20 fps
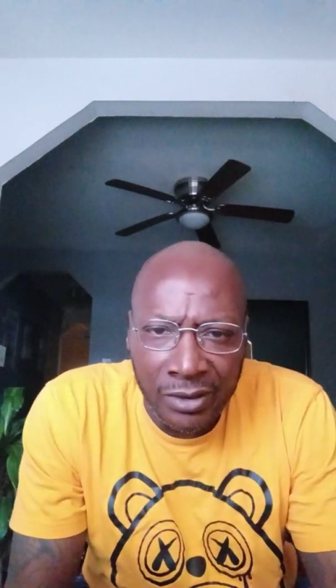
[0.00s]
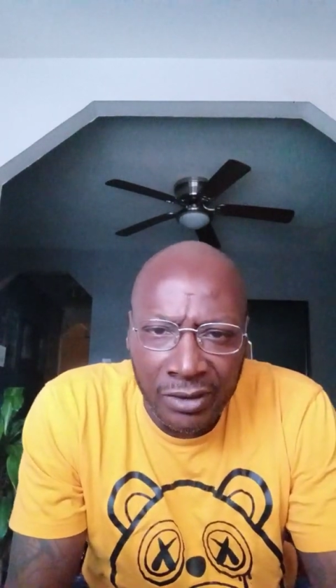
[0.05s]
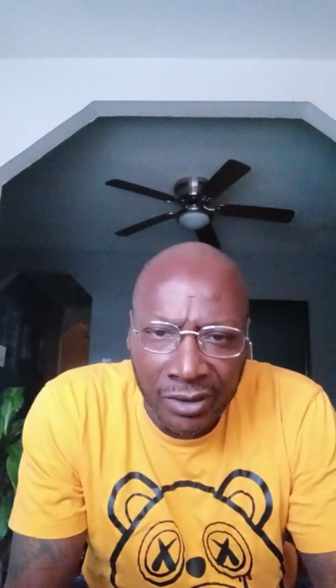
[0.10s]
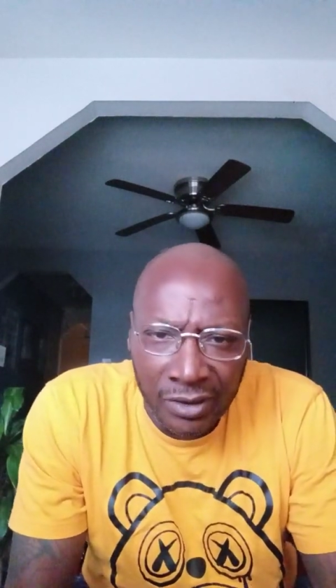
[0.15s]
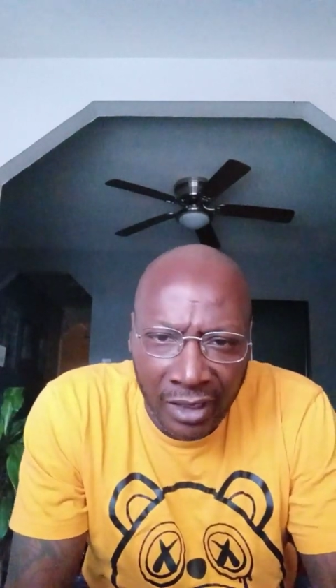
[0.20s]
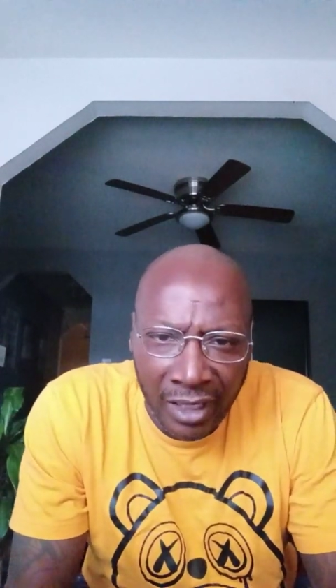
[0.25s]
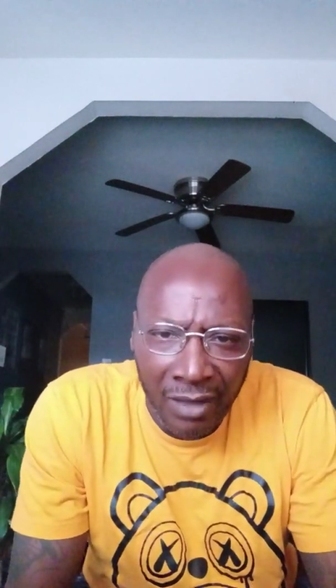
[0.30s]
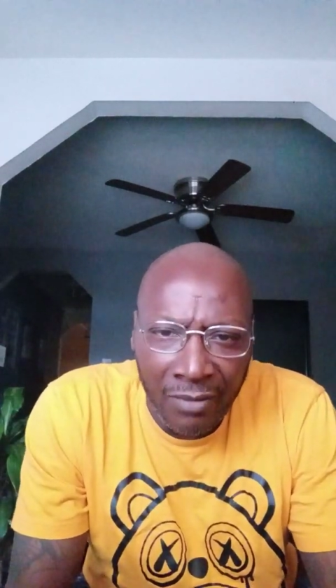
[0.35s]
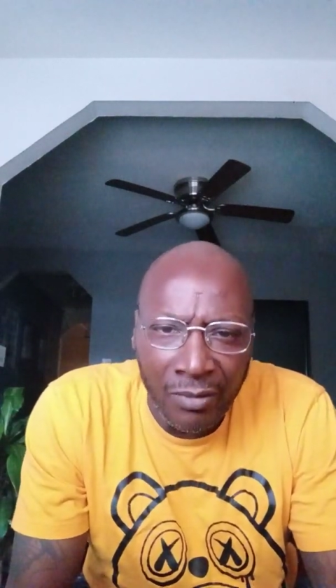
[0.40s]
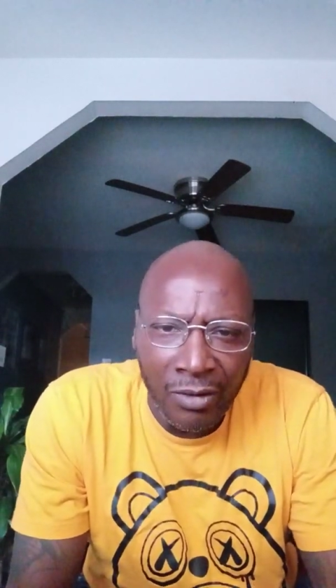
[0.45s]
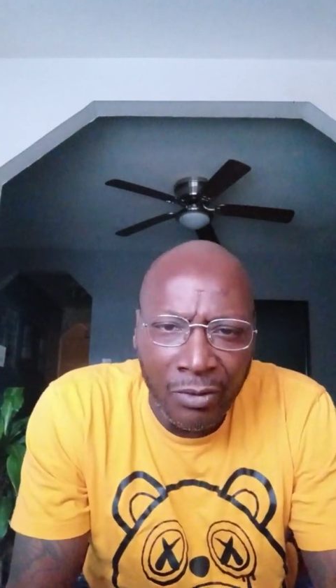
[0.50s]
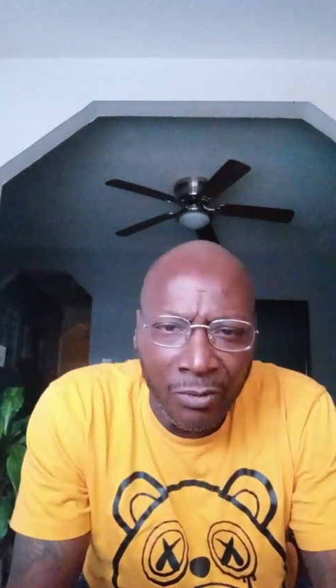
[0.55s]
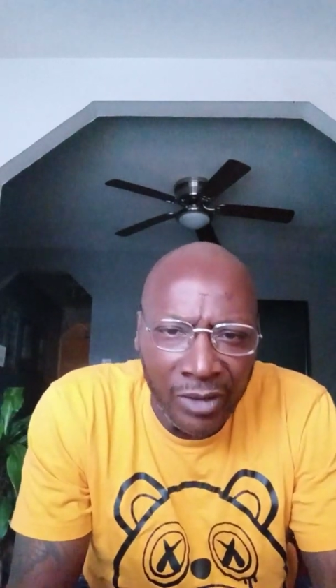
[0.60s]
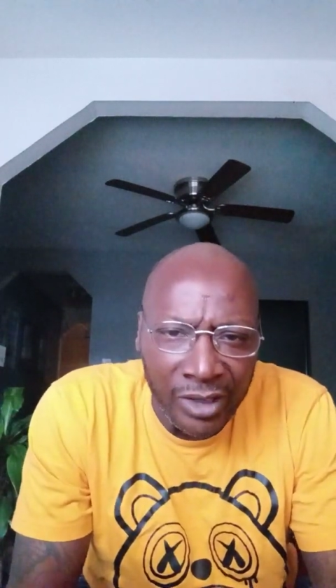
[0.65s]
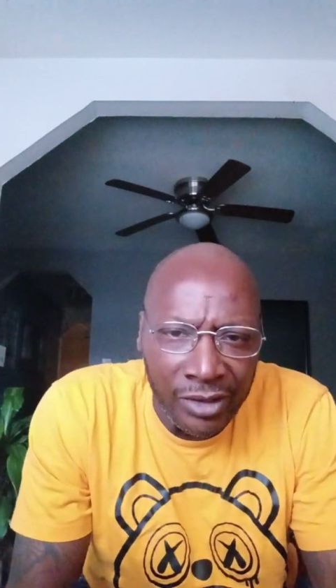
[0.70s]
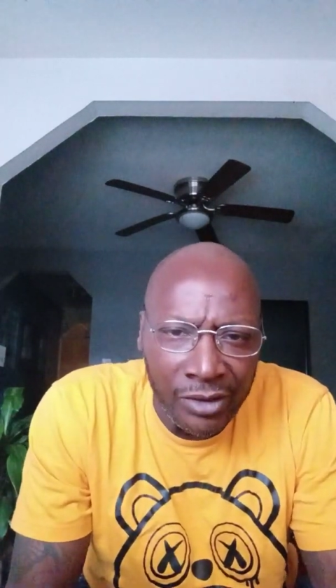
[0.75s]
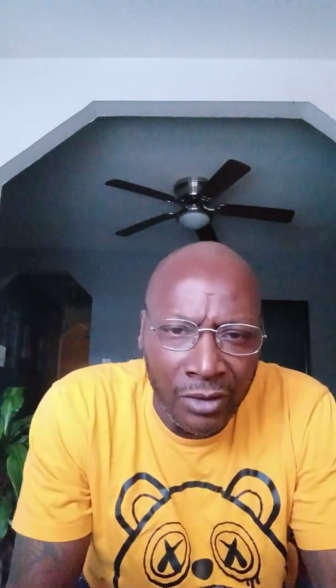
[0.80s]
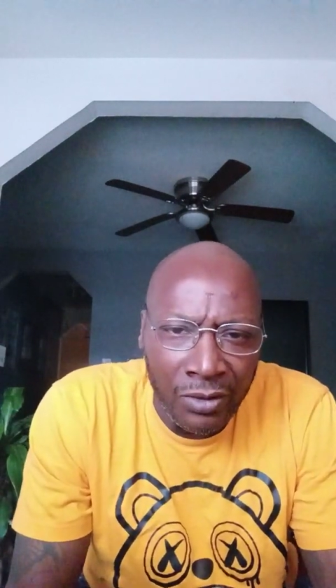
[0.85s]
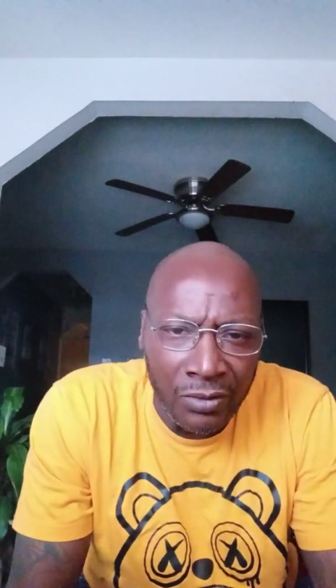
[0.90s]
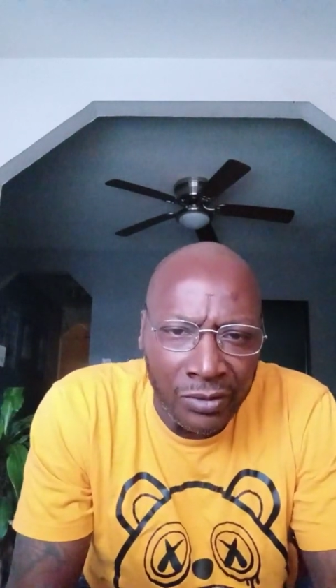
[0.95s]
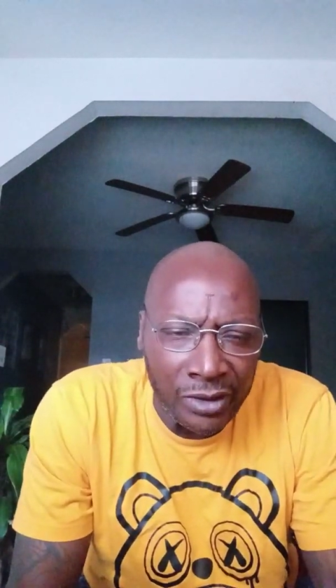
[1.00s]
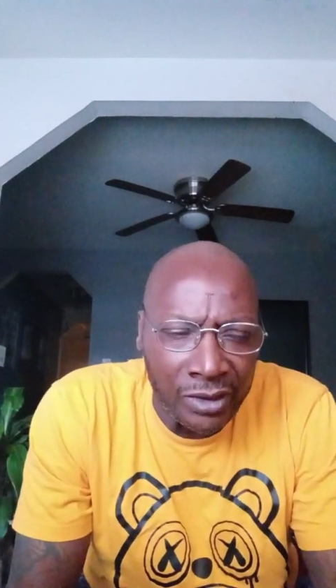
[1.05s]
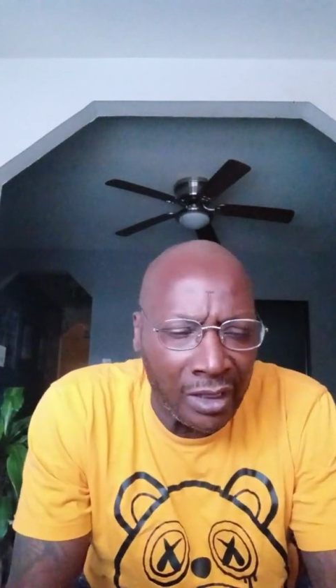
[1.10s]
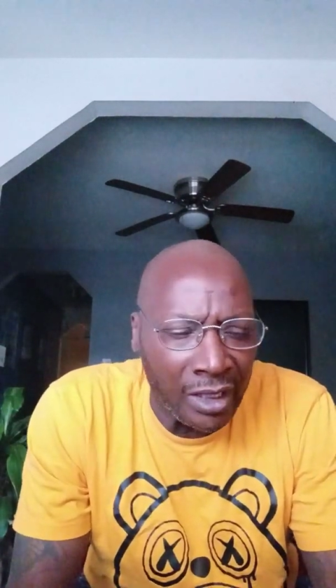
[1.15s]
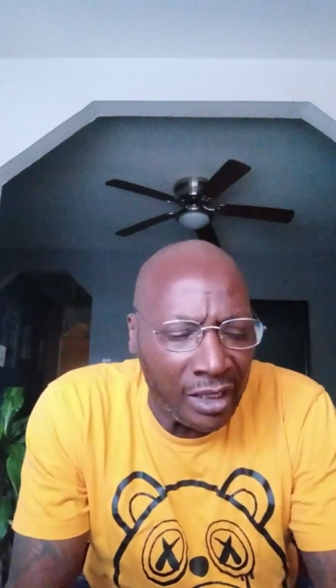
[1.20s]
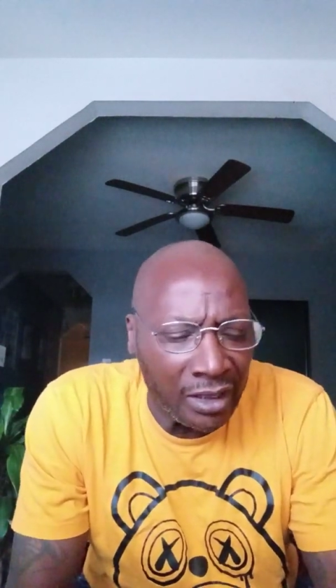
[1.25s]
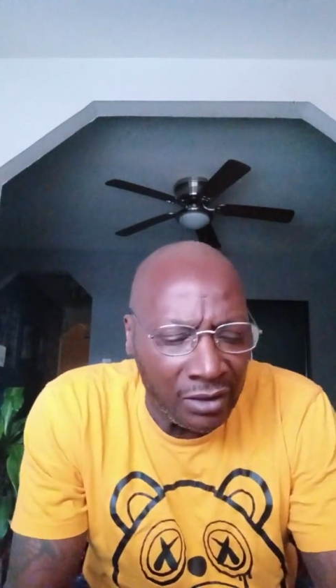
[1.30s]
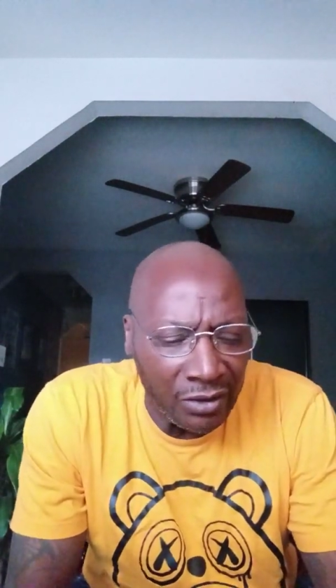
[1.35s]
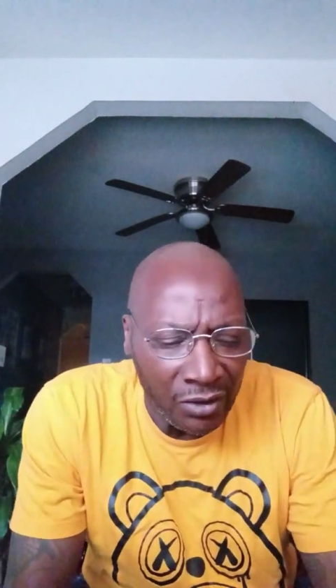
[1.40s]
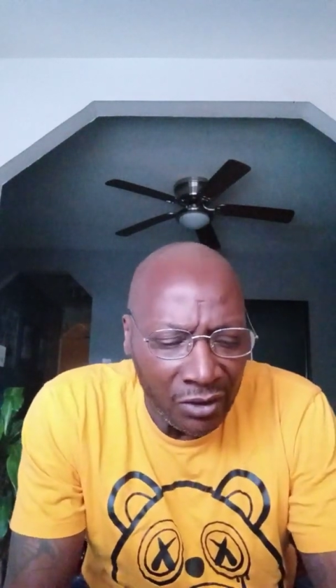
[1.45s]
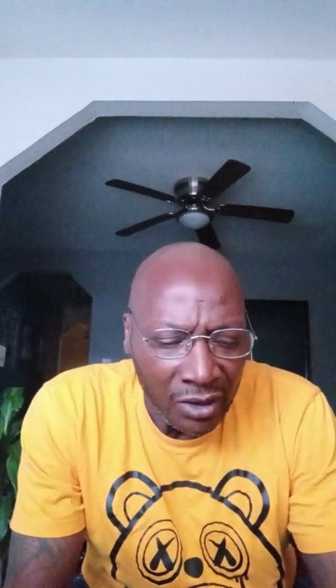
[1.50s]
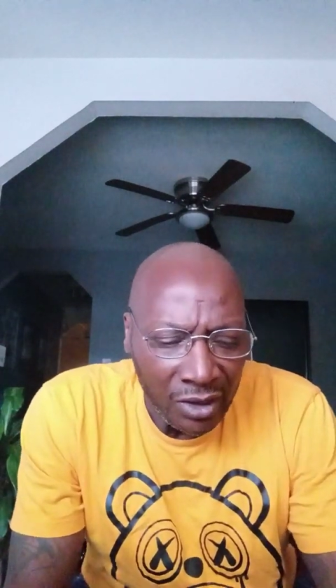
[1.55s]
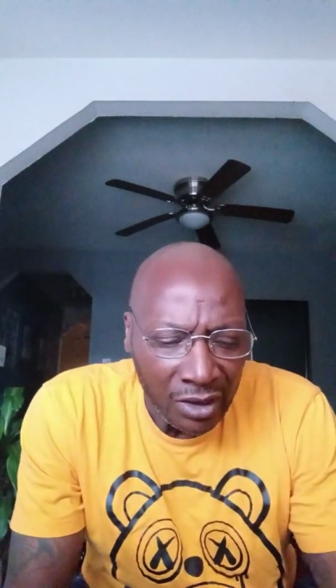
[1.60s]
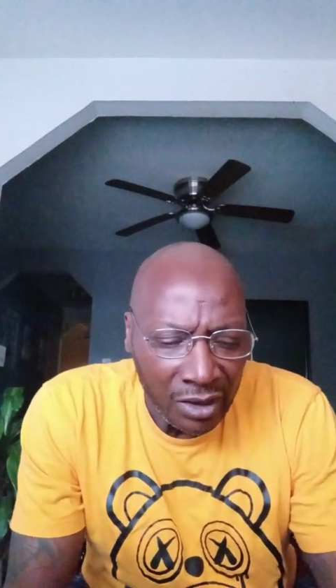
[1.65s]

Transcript: The same way we using it